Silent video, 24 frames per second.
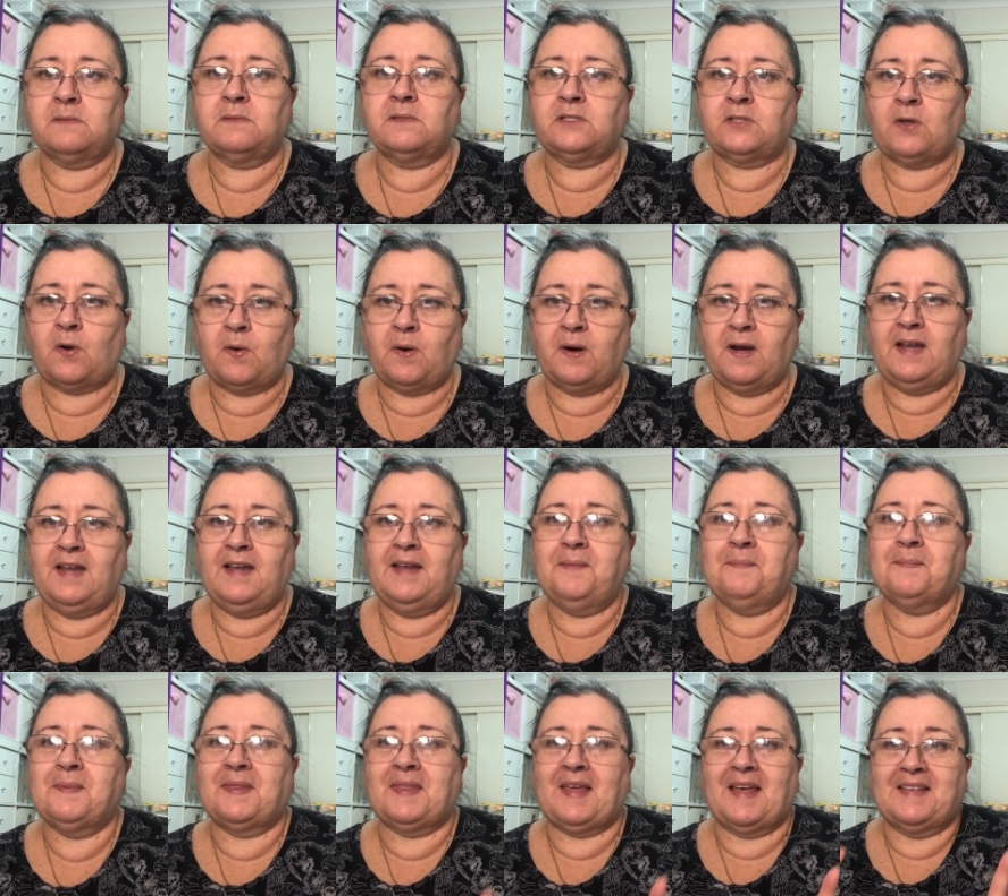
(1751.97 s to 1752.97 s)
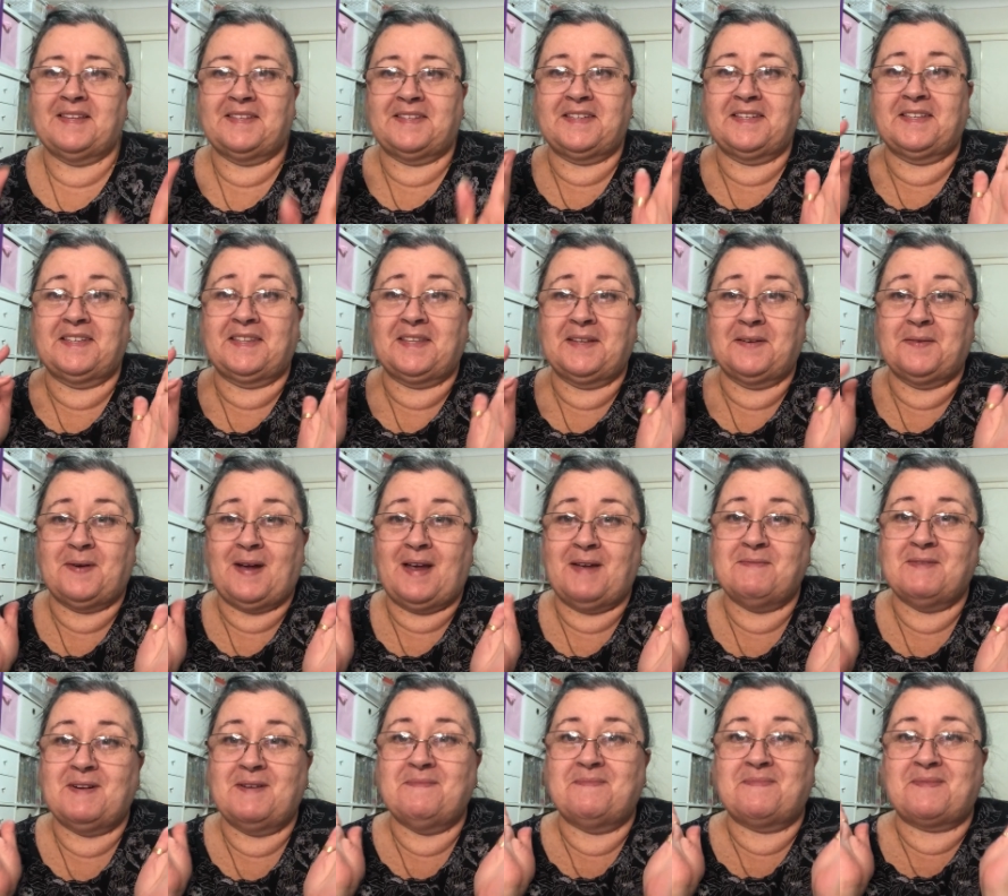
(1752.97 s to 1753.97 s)
I'm sorry, but that's just the
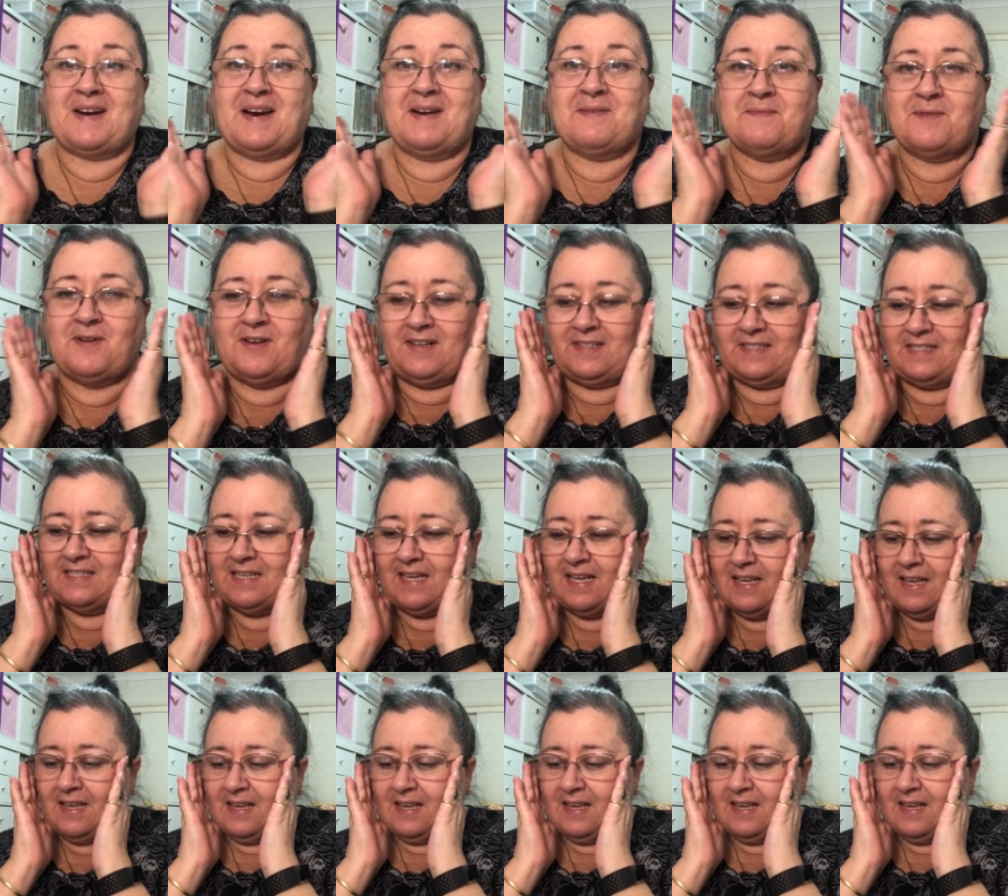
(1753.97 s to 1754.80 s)
way my brain works.